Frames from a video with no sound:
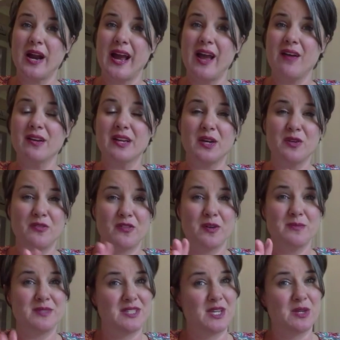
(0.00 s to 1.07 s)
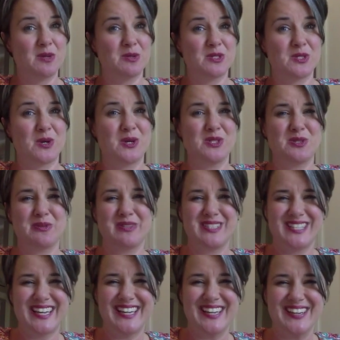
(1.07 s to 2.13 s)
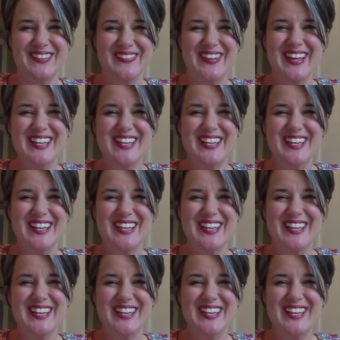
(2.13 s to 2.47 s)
how to go from senior star to executive.